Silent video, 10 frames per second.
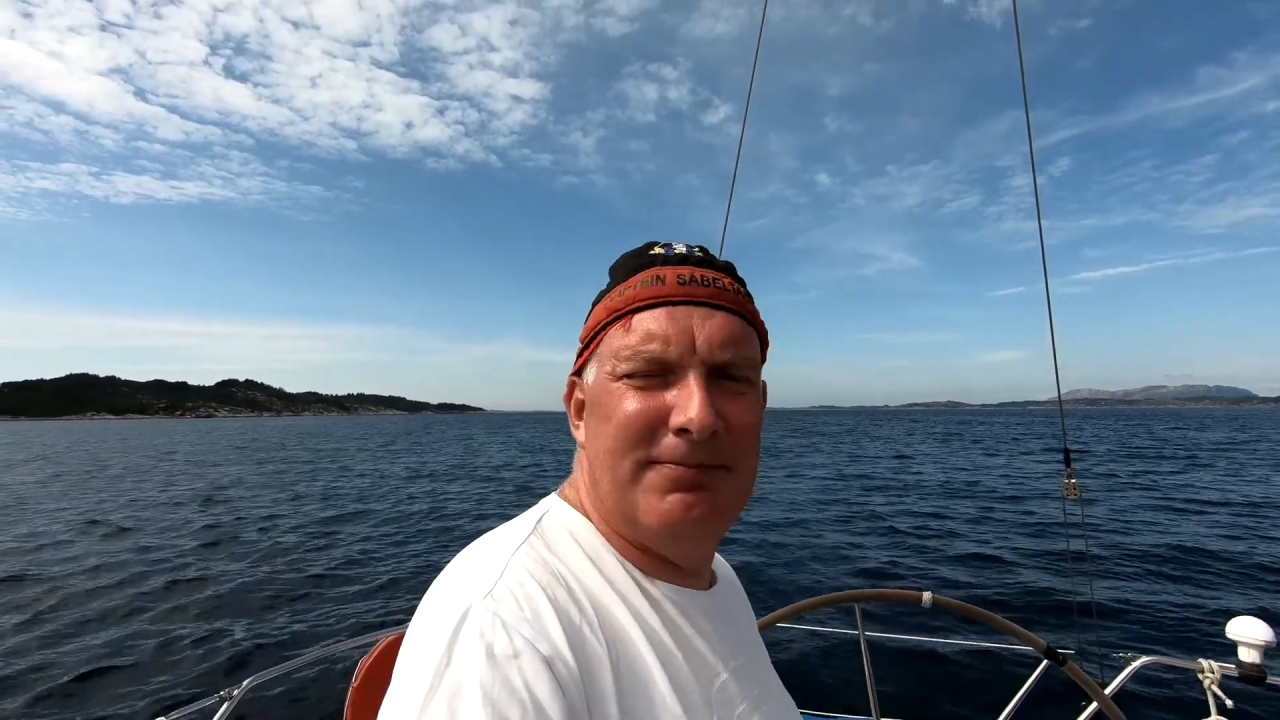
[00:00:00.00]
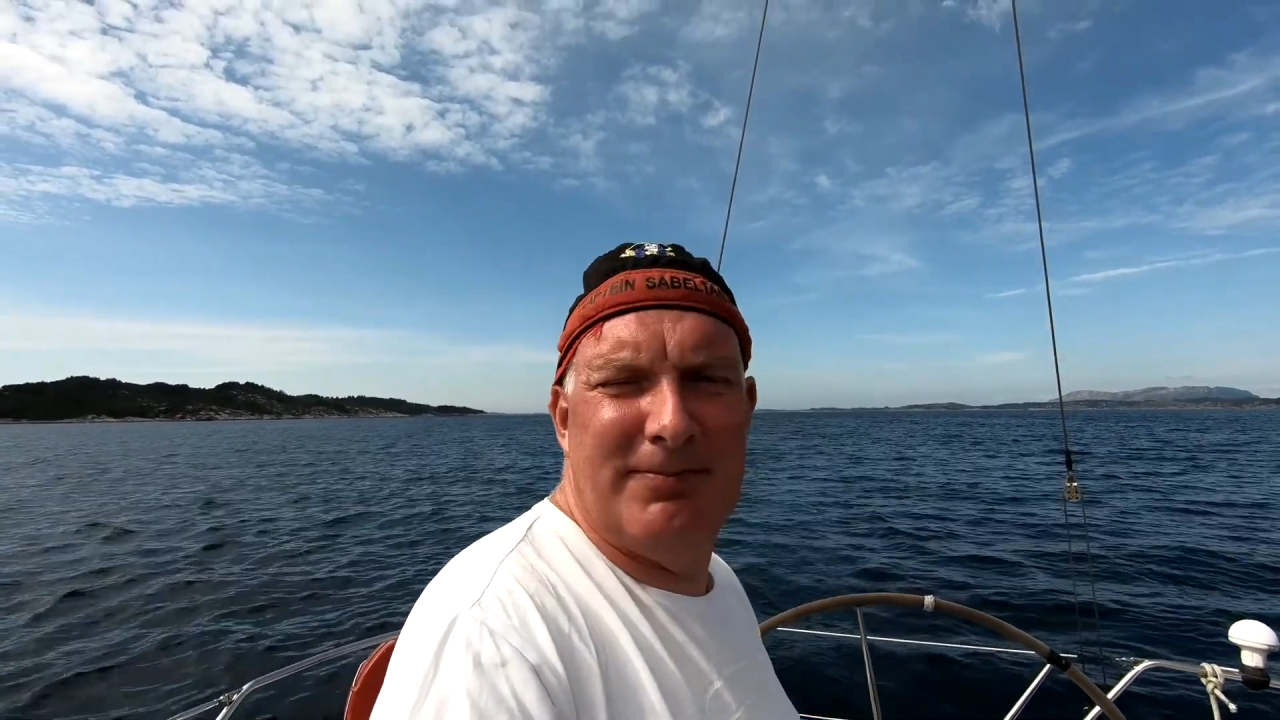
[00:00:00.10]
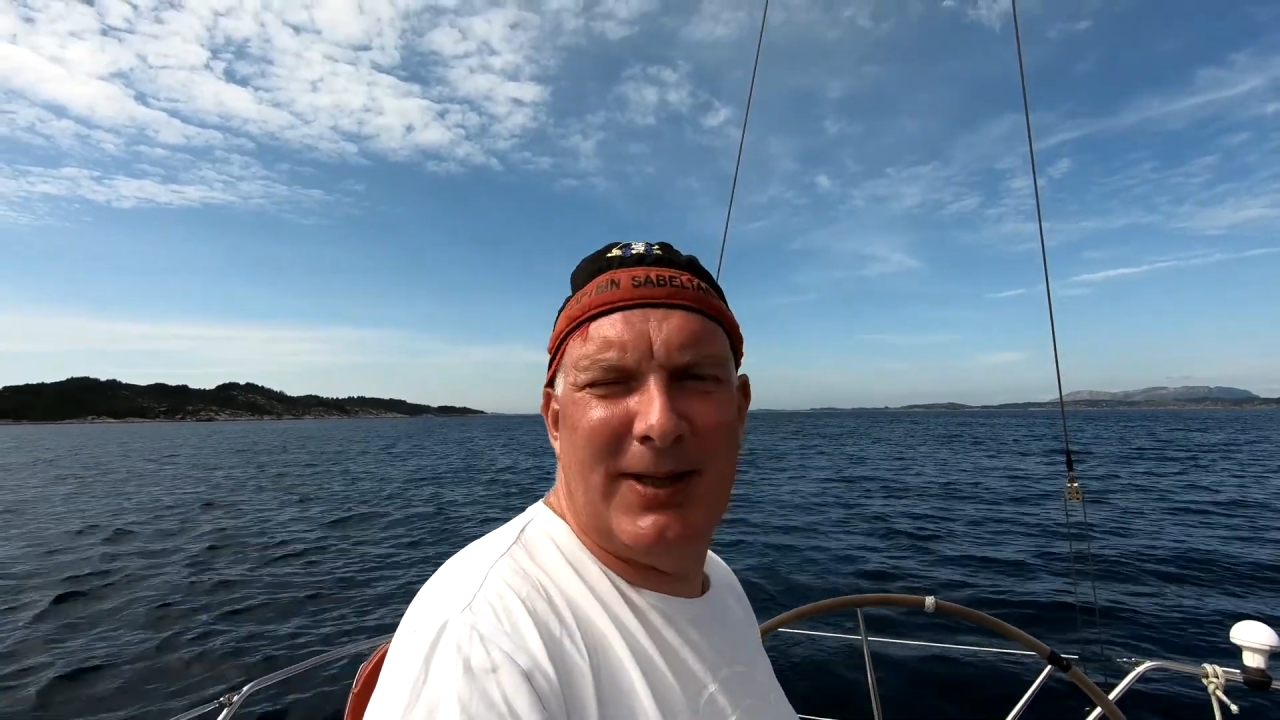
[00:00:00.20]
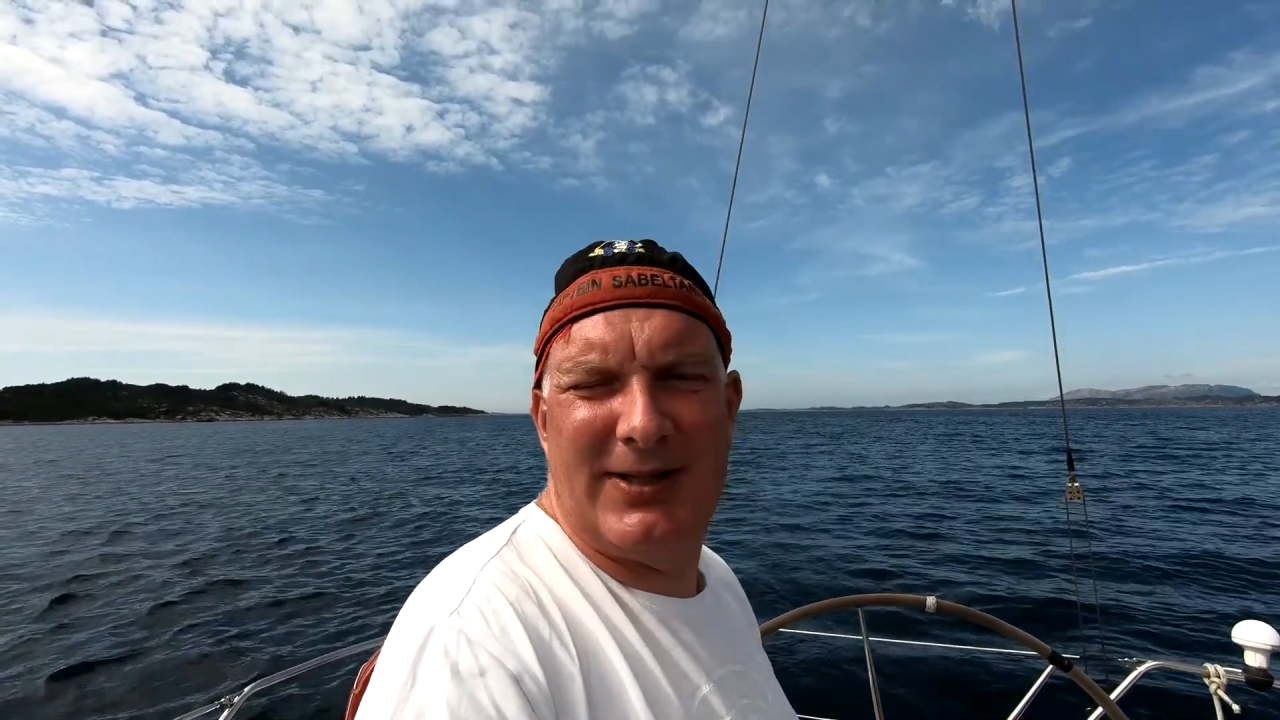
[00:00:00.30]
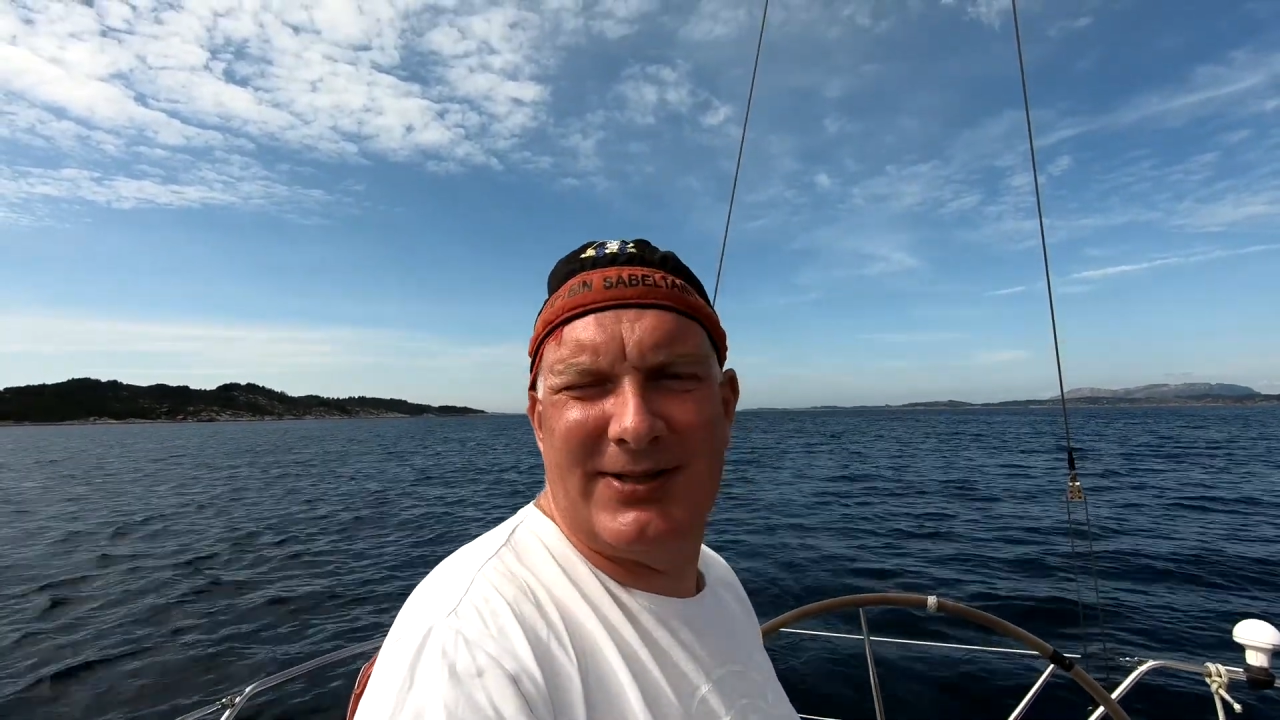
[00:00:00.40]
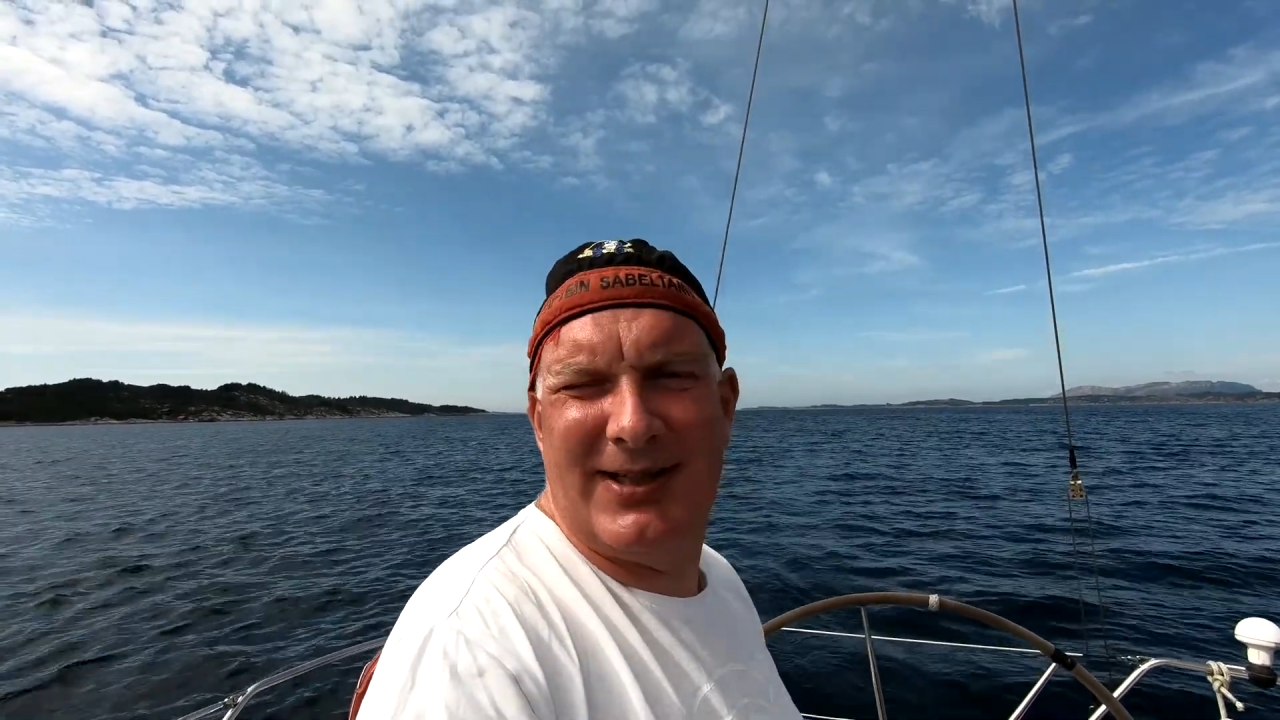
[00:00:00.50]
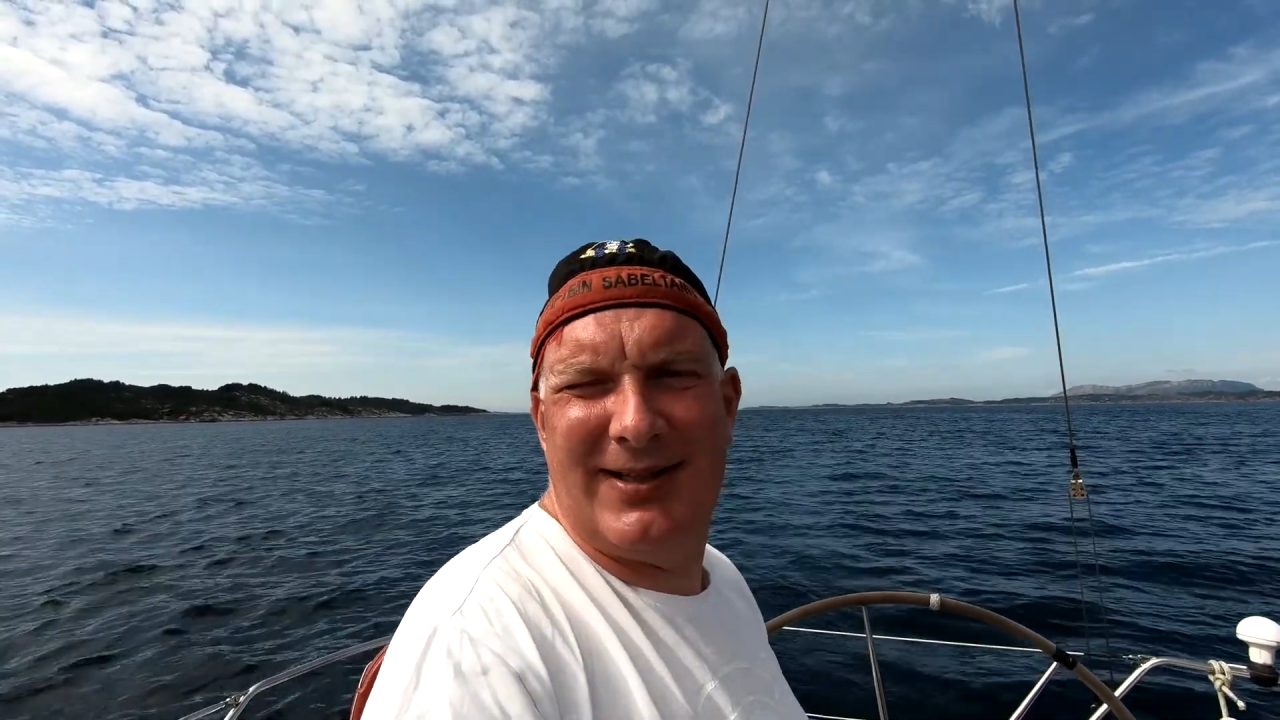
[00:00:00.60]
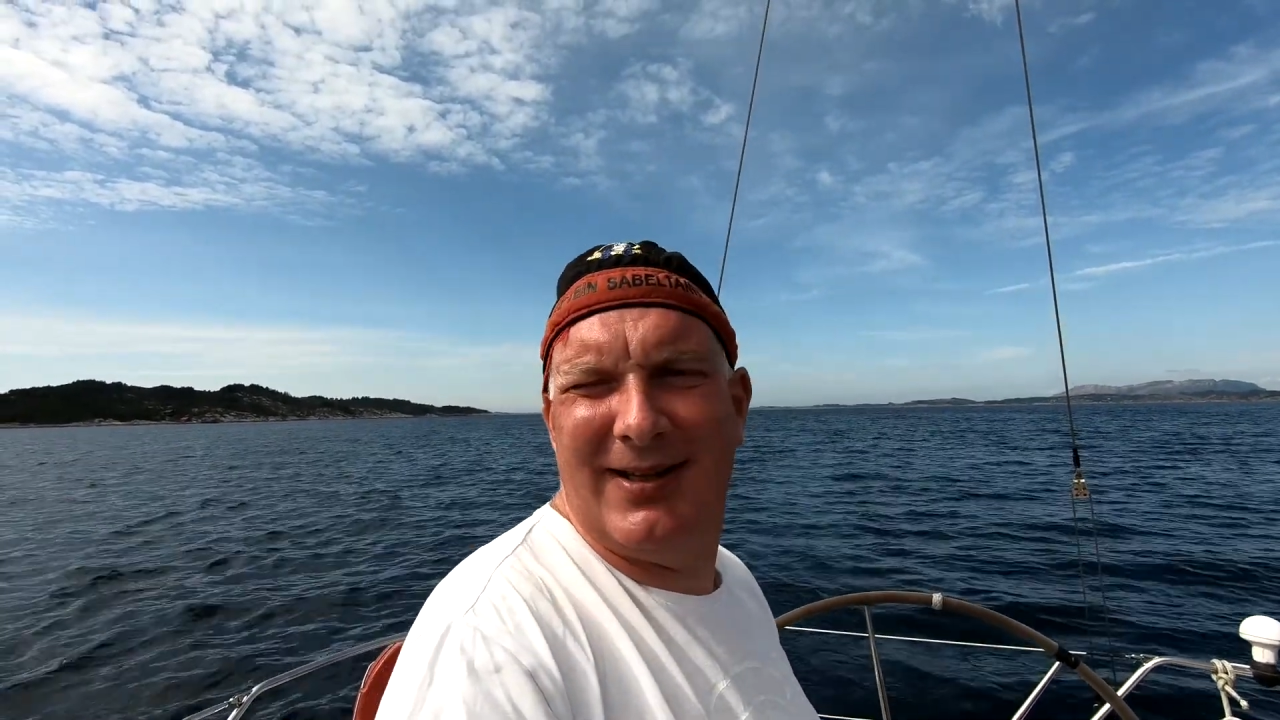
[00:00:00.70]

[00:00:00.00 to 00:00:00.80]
that's it.